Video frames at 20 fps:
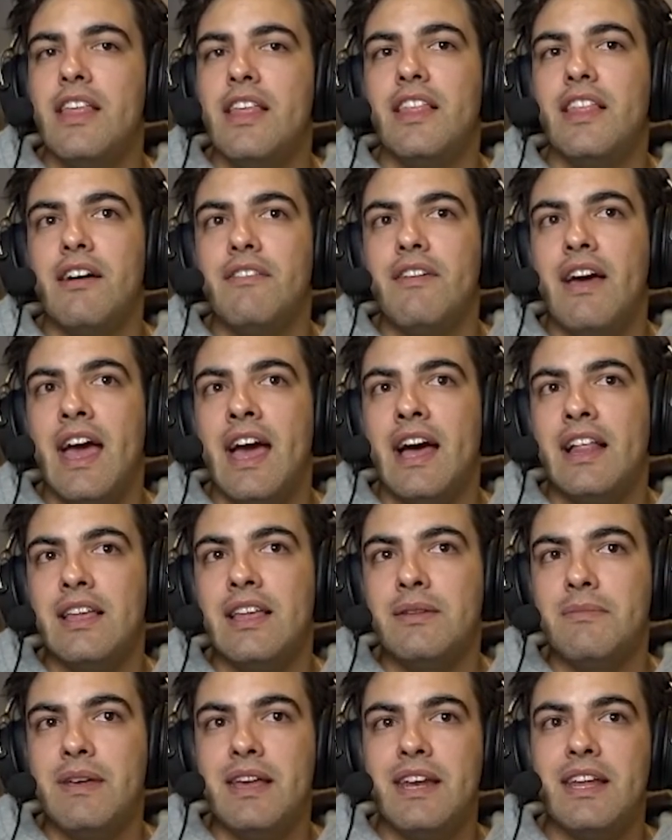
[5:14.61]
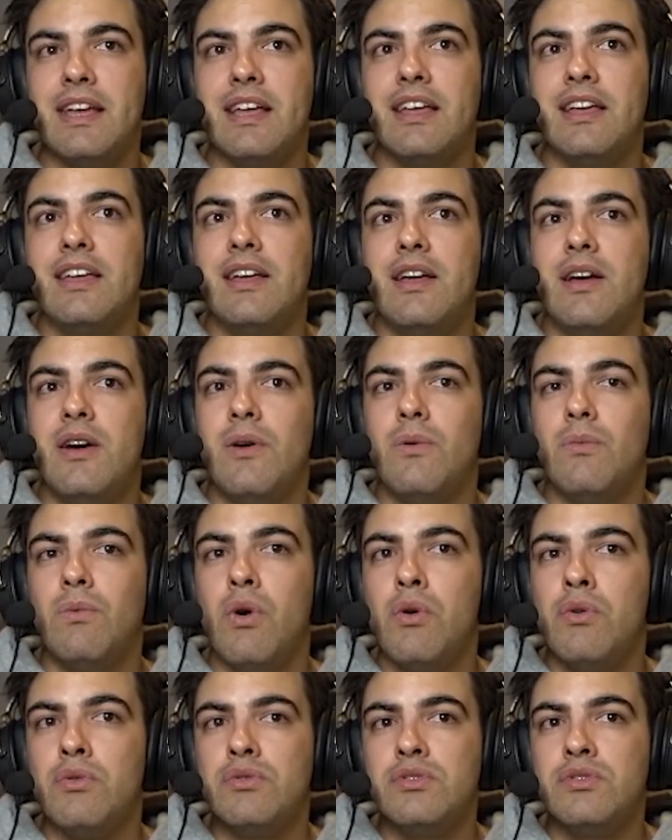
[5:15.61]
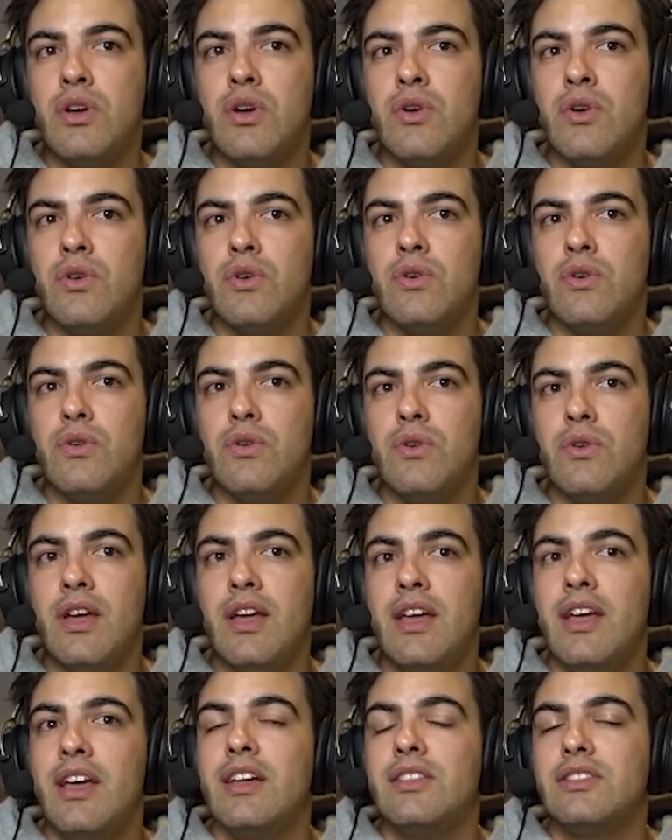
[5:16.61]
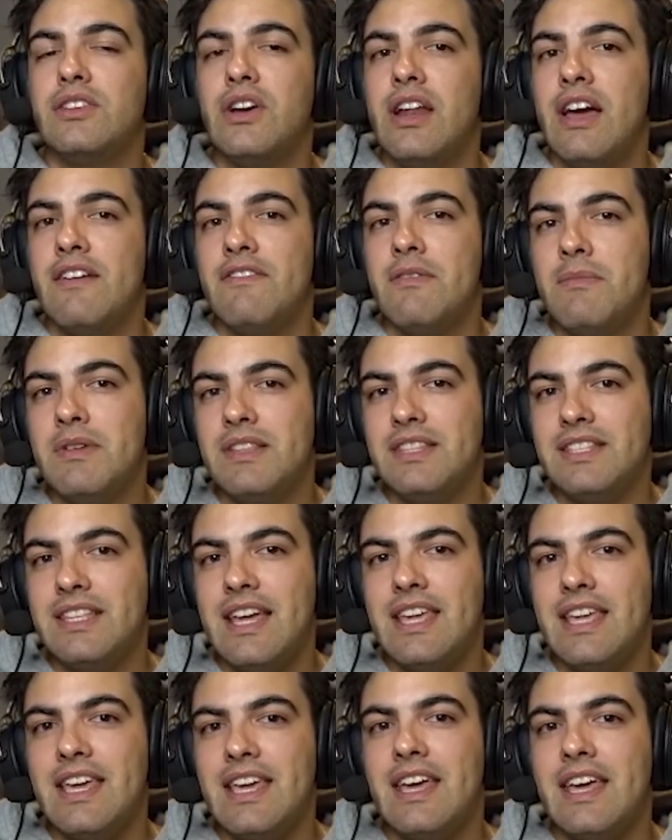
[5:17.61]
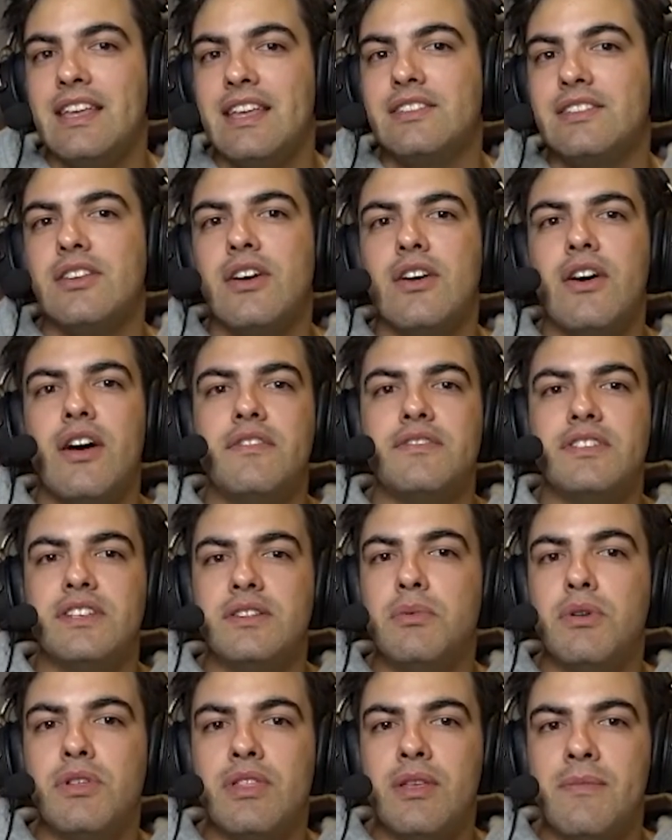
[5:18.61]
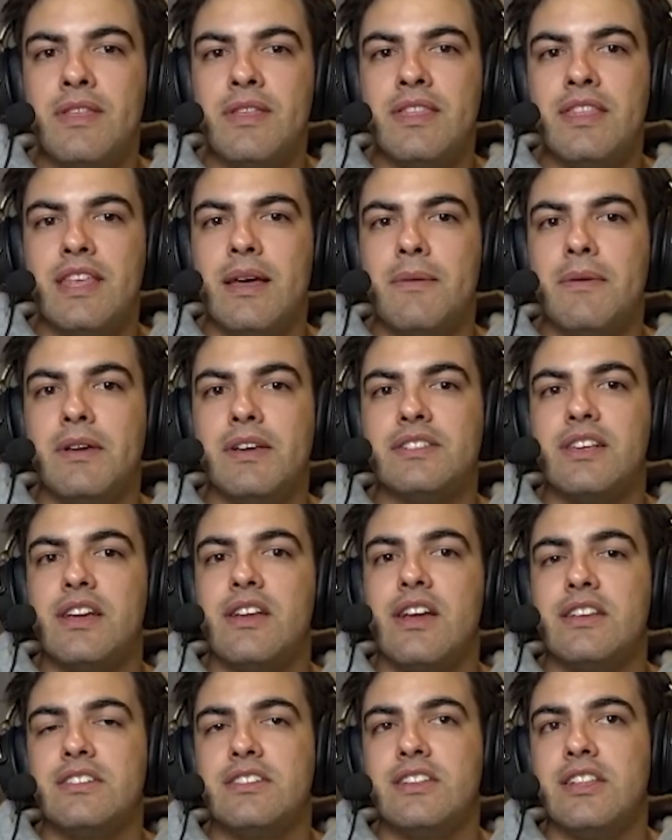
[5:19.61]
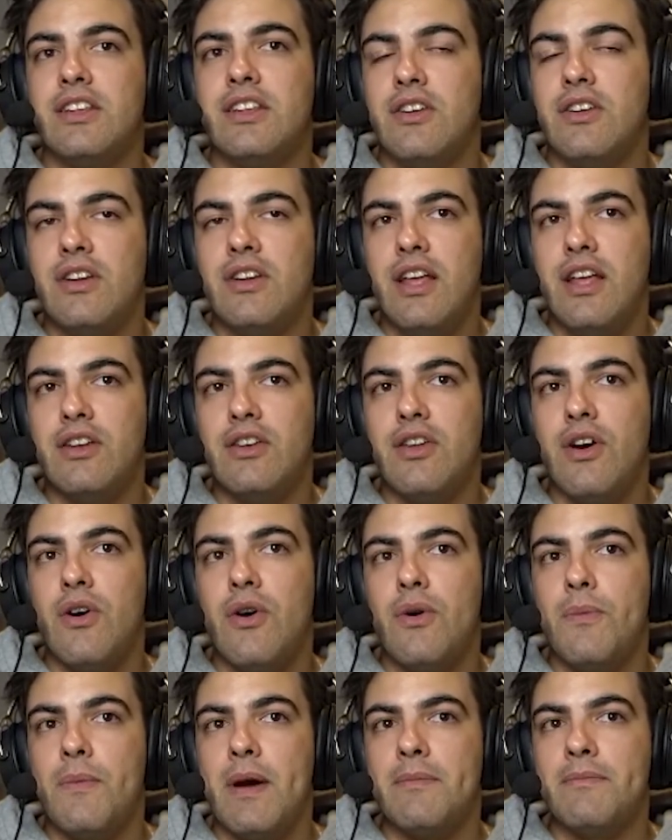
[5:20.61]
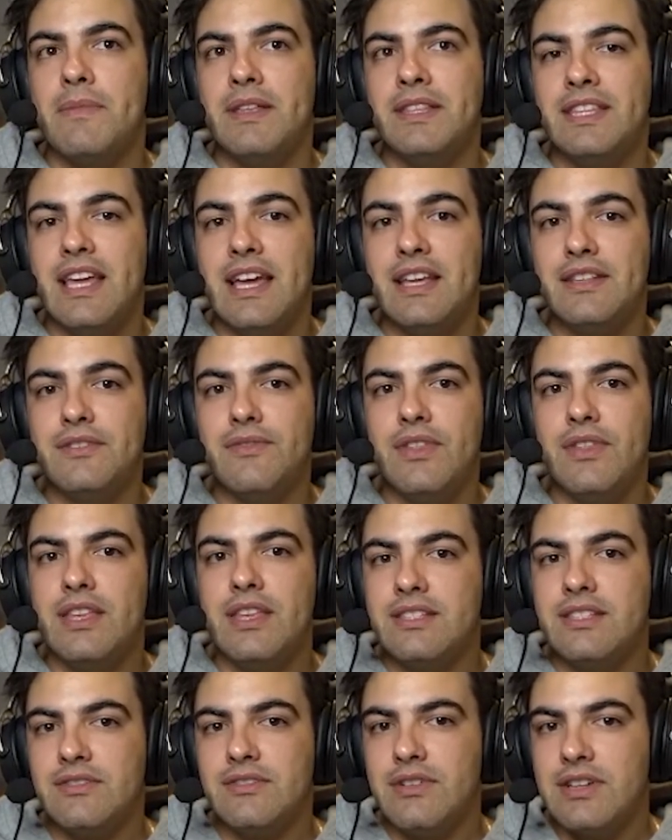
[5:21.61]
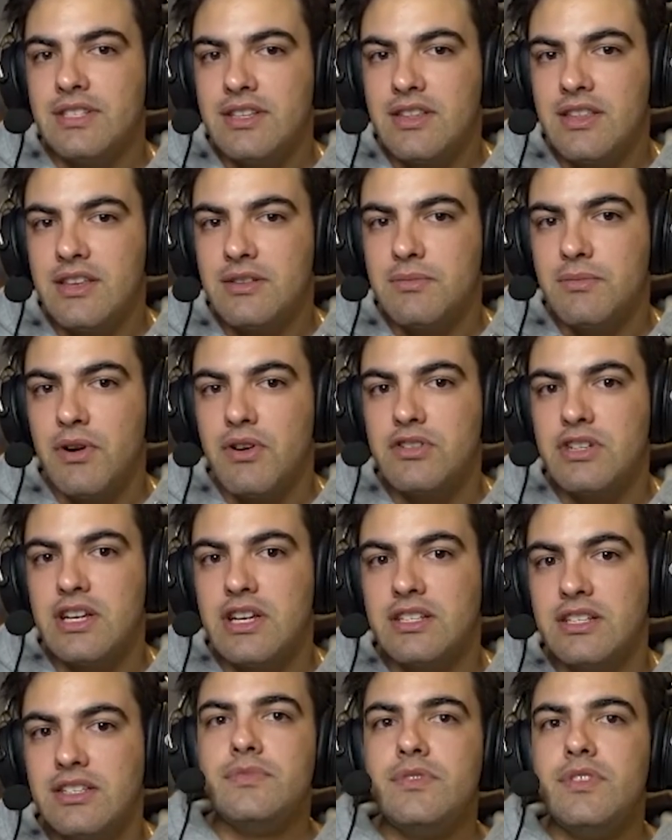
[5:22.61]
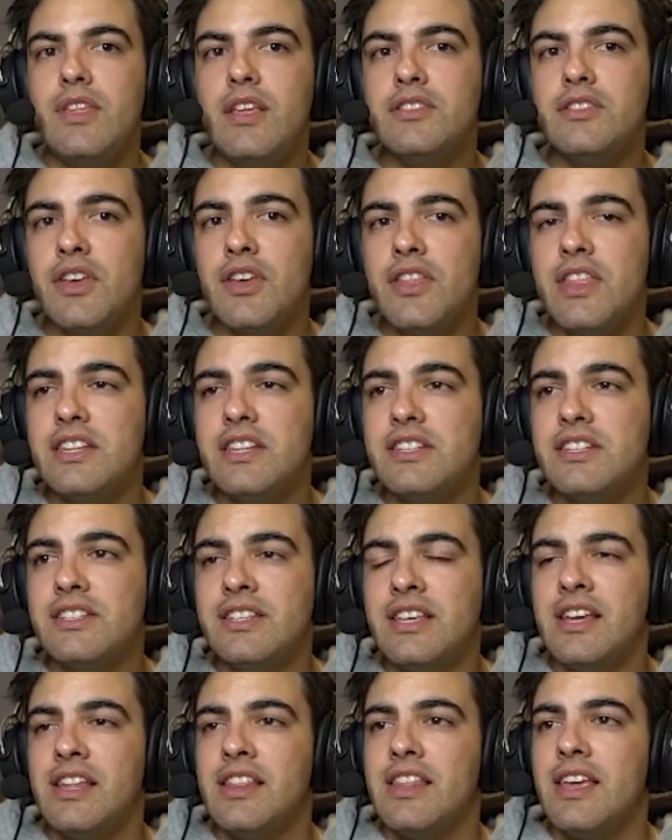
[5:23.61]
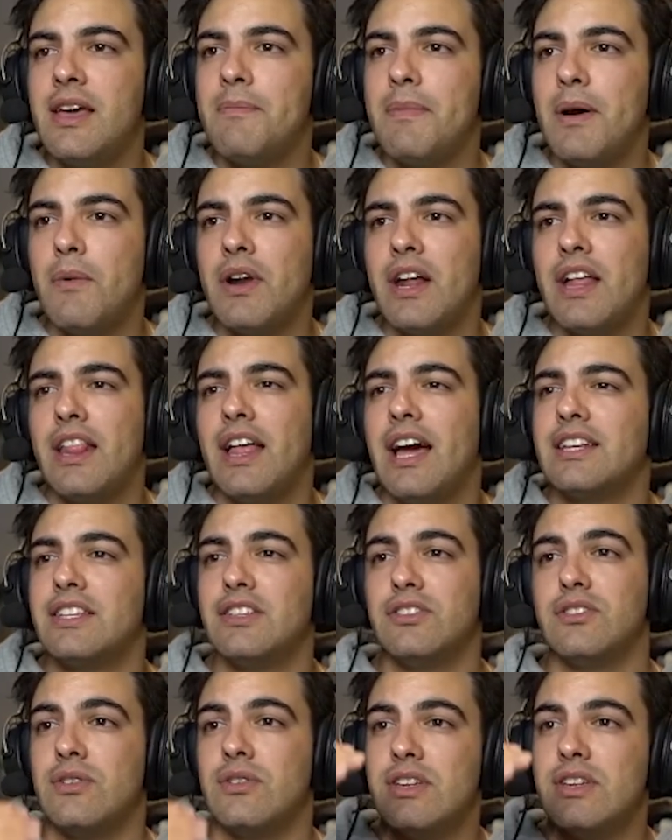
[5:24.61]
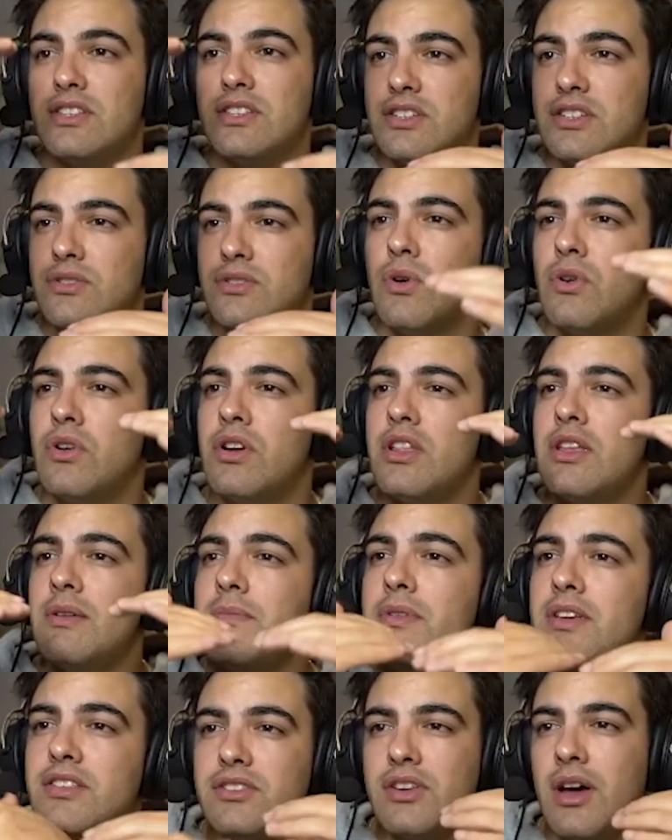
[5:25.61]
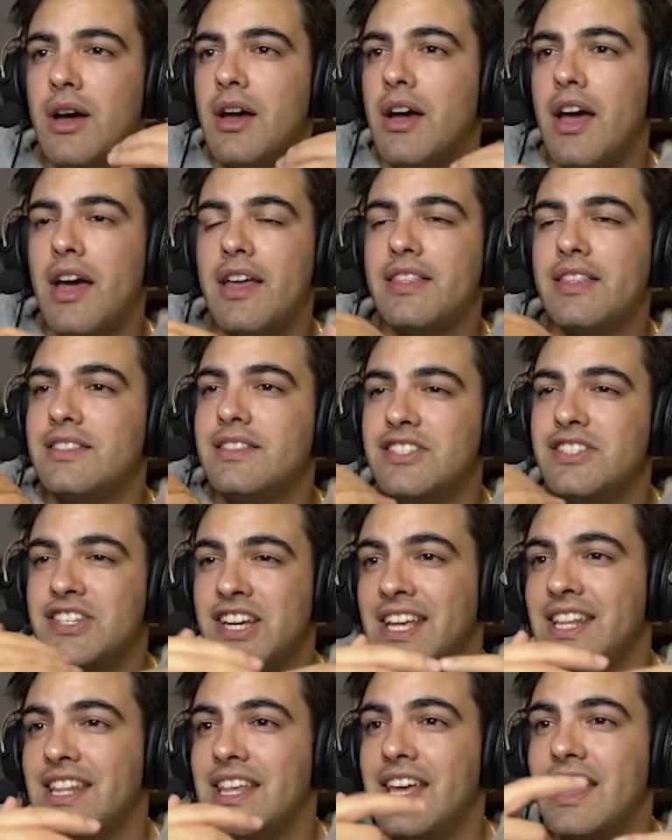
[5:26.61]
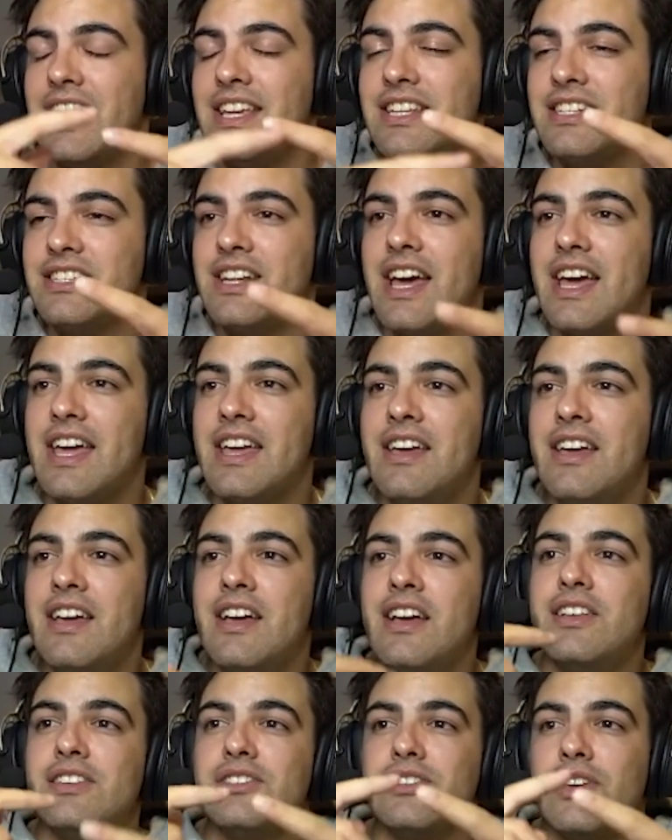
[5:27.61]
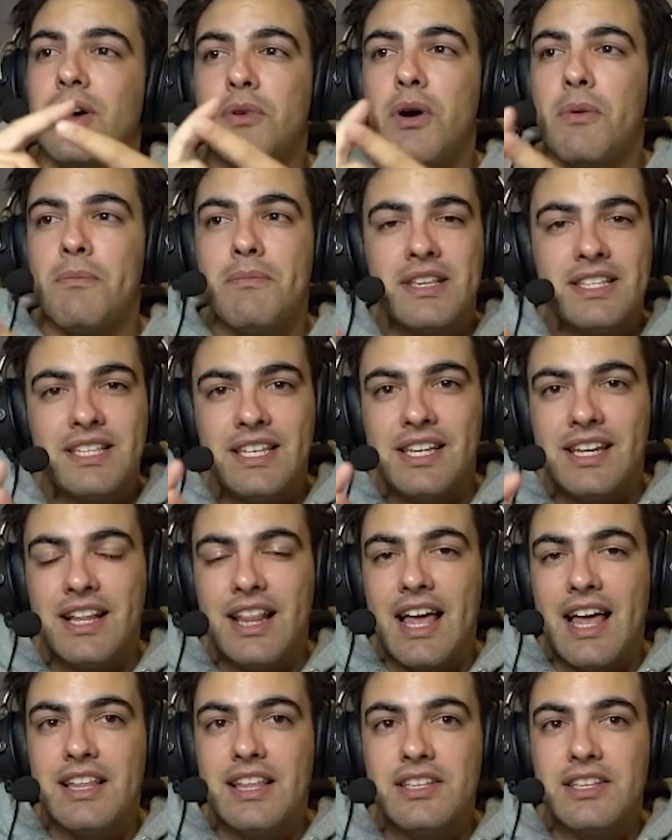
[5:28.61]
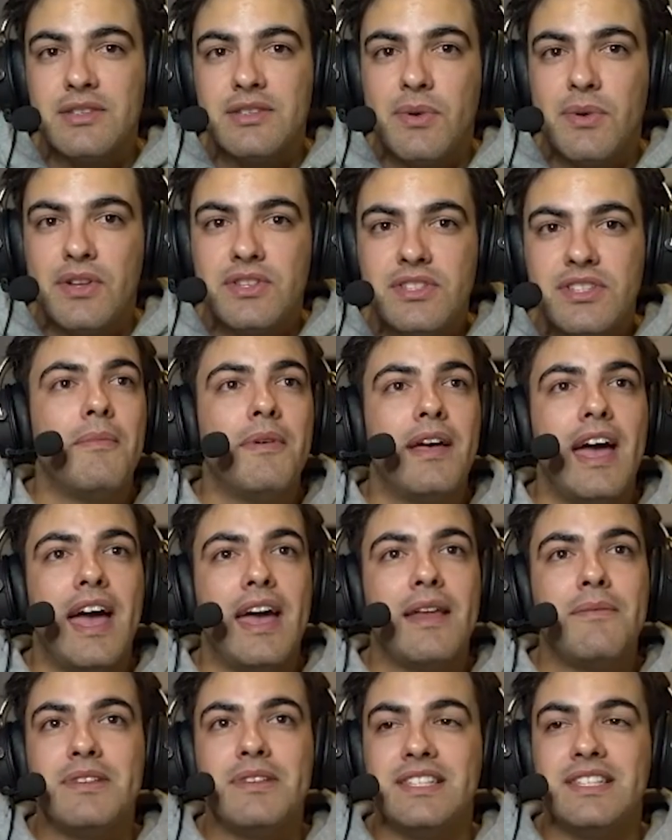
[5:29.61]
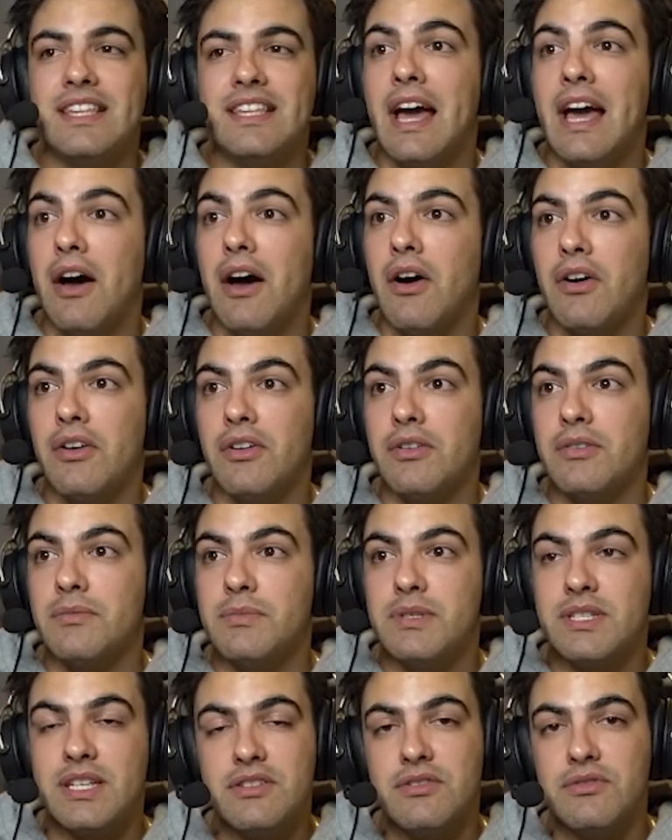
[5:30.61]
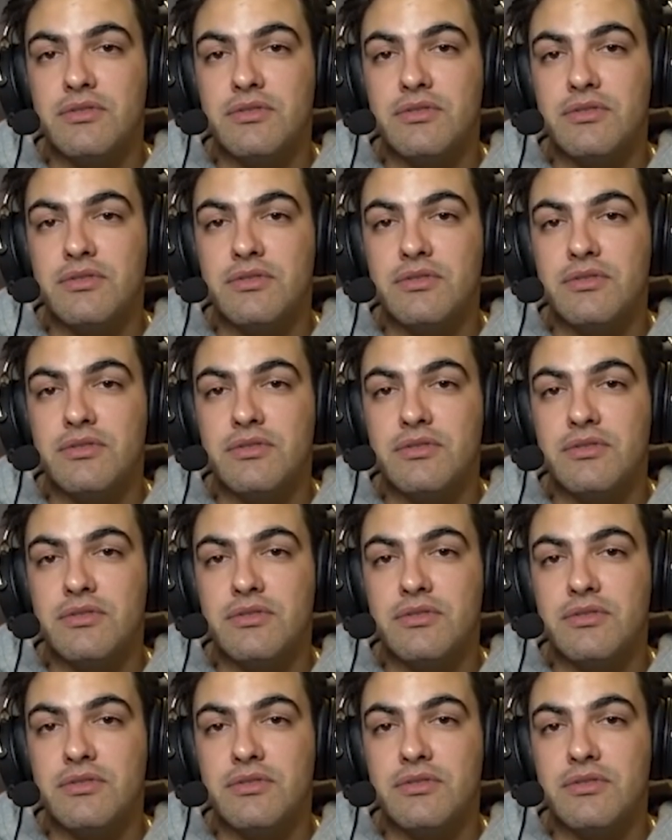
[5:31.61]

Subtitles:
I have Howling Meta Wolves who don't have a mint date yet, so I've just put them in there because I actually don't know about mint dates for these rest of these projects, so they're just sitting there. But what I like to do is just order them, so I'm checking that each day, so I'm not missing allow spots and missing out on potential